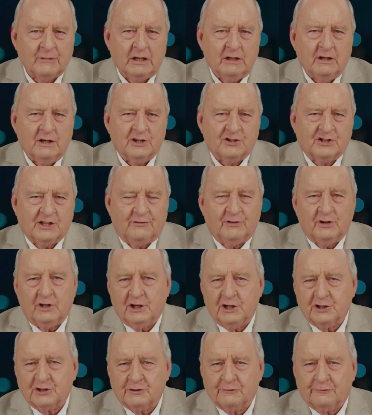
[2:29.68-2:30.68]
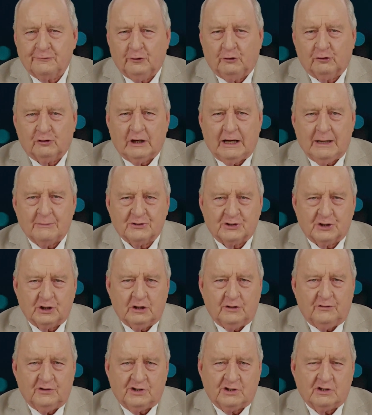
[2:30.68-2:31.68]
7 years of full-time
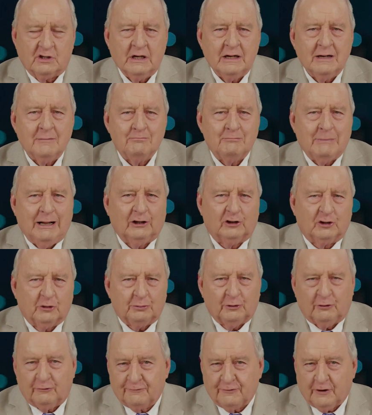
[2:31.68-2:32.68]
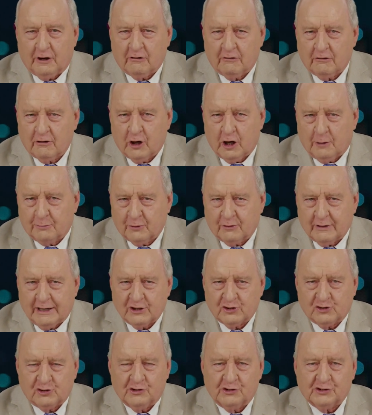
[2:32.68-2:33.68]
service, multiple foreign
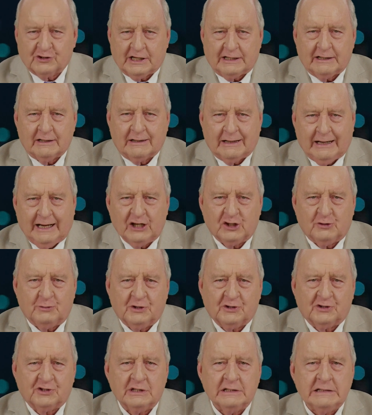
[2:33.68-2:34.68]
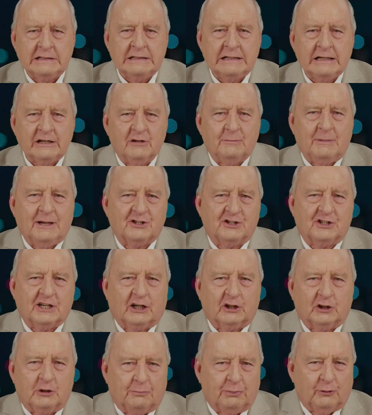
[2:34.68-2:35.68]
operations and engagements, domestic
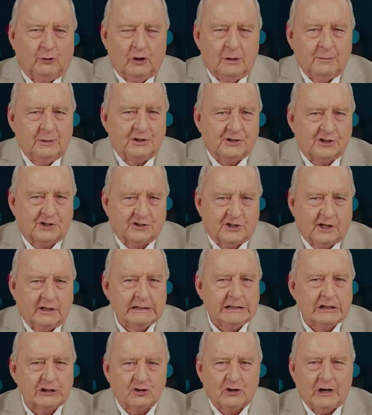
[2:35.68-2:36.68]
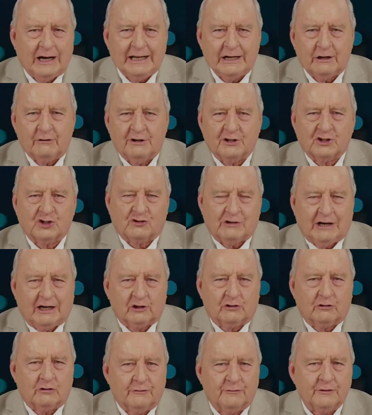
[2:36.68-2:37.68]
deployments as a trainer
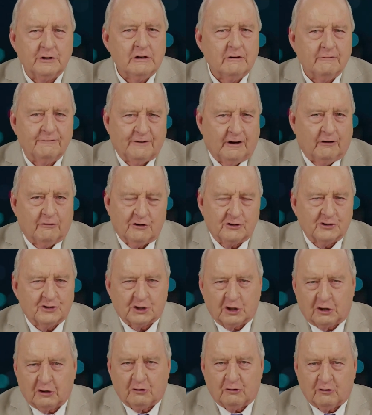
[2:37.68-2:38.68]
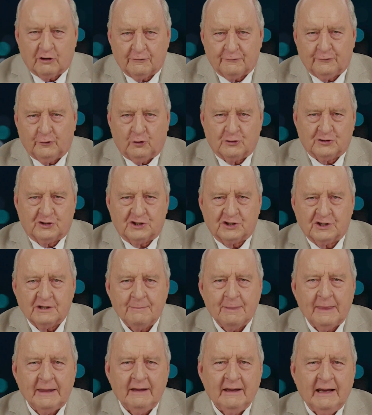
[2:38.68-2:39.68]
instructor of foreign security forces.
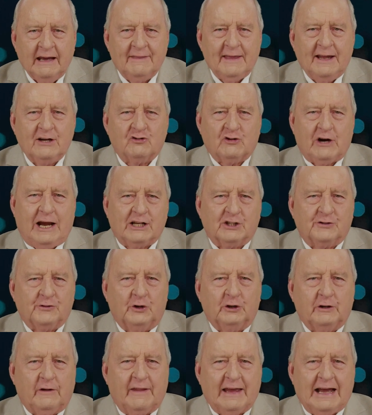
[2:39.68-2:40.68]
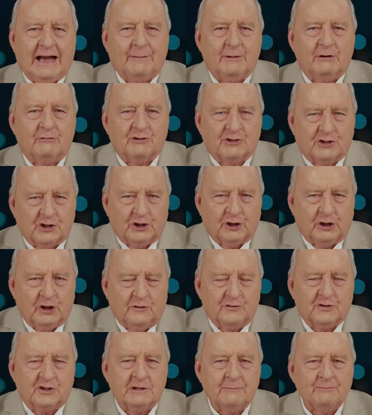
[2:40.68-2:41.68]
He then transferred to the Army
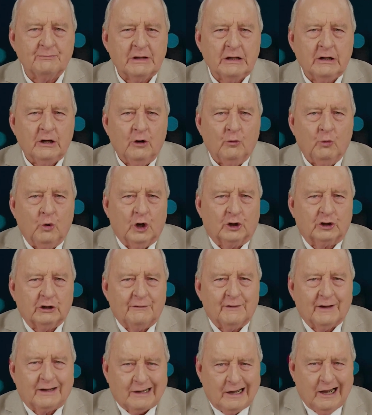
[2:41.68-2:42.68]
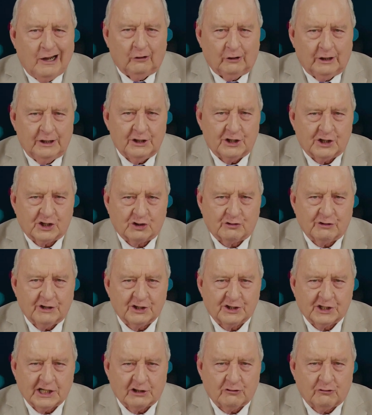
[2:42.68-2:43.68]
Reserves, worked in the coal industry in
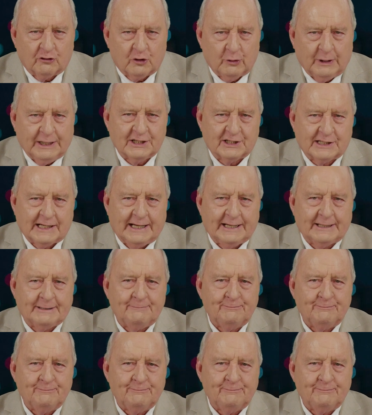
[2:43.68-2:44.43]
central Queensland.